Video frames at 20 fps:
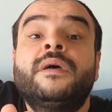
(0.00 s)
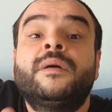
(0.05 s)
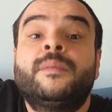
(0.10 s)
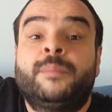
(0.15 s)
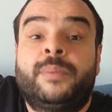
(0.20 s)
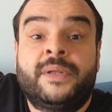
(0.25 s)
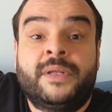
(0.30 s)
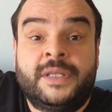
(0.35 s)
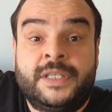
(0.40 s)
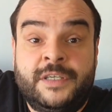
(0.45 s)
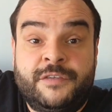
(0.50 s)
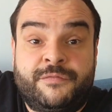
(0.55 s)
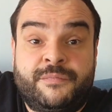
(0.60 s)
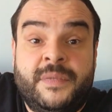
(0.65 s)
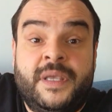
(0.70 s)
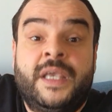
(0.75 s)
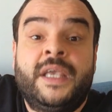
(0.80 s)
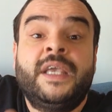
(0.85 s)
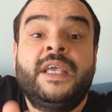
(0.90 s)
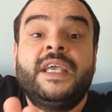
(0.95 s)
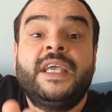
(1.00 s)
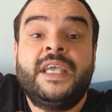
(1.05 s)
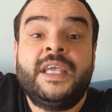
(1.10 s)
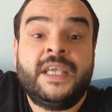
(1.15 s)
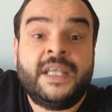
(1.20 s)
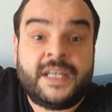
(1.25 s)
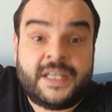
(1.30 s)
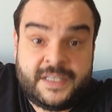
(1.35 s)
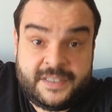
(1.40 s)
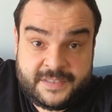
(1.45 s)
Believe me,
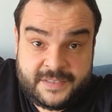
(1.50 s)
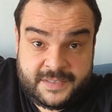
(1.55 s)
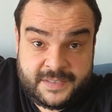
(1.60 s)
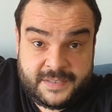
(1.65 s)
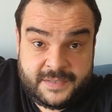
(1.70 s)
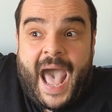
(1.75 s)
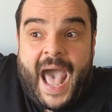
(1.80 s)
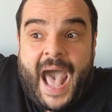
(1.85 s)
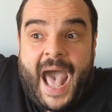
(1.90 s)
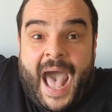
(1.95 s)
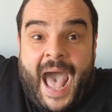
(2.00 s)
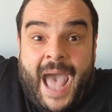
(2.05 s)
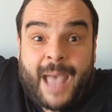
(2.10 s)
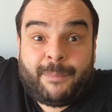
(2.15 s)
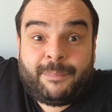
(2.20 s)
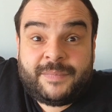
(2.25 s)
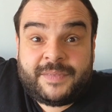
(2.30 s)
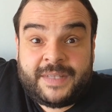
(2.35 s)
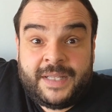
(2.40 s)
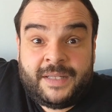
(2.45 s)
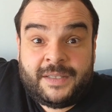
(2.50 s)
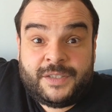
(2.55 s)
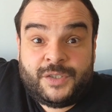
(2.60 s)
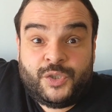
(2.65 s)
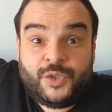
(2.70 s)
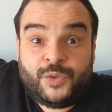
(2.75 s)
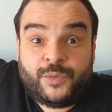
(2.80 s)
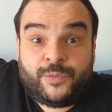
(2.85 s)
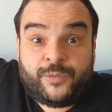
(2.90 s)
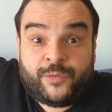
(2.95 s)
it is. I'm telling
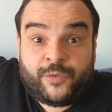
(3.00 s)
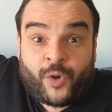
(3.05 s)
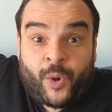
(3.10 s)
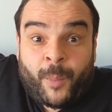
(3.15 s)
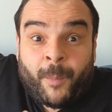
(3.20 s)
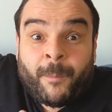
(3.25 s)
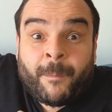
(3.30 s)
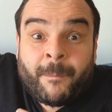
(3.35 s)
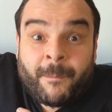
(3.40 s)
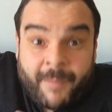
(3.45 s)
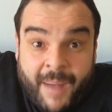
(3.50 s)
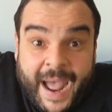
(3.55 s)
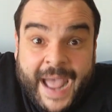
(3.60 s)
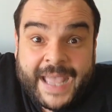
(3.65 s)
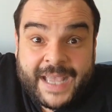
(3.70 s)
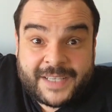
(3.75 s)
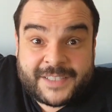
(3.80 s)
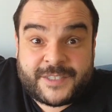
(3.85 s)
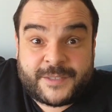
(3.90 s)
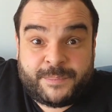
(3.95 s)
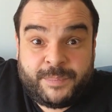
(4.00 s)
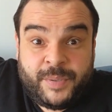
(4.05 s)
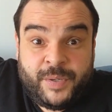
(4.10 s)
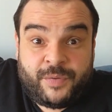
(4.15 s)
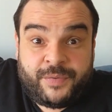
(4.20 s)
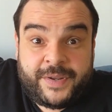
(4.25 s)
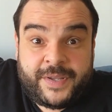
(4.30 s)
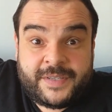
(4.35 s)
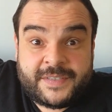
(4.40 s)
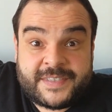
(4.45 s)
you from my
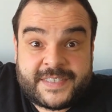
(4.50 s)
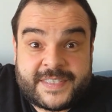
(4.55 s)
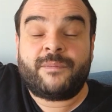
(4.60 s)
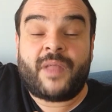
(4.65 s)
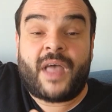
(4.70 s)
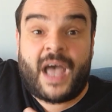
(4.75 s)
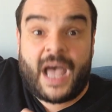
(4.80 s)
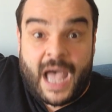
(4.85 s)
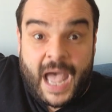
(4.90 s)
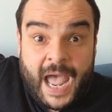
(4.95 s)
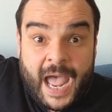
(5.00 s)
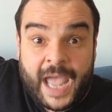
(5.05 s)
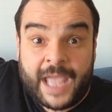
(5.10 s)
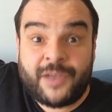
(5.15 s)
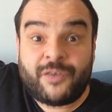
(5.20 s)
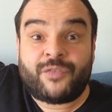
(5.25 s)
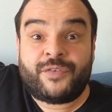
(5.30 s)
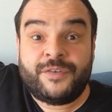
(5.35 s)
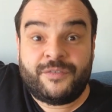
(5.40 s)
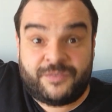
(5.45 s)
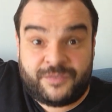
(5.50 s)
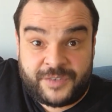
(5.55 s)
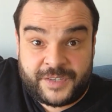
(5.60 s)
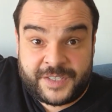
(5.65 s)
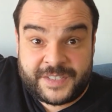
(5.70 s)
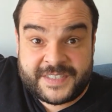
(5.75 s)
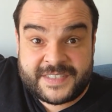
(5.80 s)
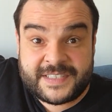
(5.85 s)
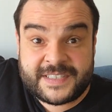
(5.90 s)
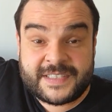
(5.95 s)
experience. I
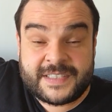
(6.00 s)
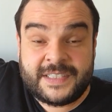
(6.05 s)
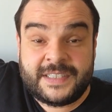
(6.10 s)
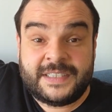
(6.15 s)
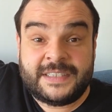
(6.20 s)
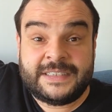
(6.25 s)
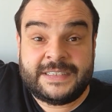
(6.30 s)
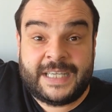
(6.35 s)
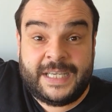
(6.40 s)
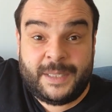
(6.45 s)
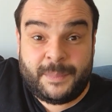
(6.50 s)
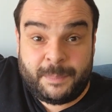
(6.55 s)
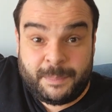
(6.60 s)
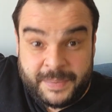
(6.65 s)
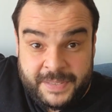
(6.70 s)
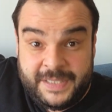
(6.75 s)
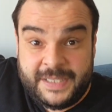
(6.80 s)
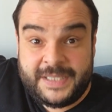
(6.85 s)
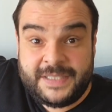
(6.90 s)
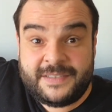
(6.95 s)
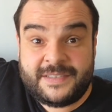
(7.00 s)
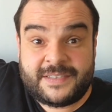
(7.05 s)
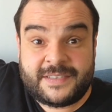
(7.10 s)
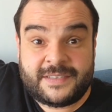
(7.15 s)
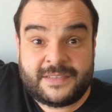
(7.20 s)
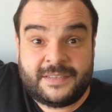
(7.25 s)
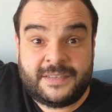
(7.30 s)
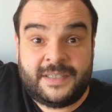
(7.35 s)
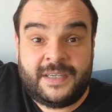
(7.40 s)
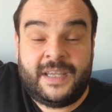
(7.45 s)
reverse
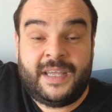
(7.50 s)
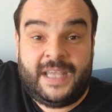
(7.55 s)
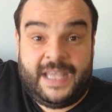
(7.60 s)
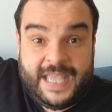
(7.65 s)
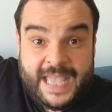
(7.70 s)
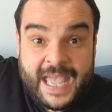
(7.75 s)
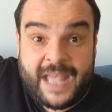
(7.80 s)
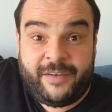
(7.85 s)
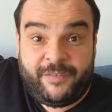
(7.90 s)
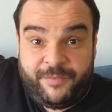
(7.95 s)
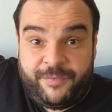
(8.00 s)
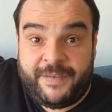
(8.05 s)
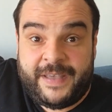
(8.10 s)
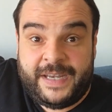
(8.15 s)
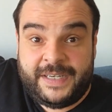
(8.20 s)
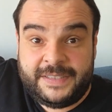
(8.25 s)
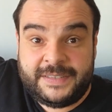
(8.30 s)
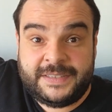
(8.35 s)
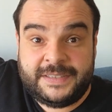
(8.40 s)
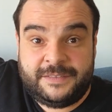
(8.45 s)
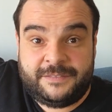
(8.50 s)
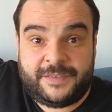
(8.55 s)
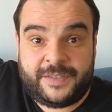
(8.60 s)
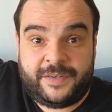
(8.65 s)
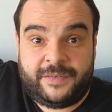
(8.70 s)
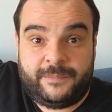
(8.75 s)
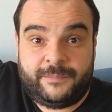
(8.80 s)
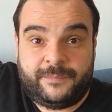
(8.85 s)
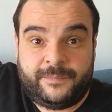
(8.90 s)
diabetes and fatty liver.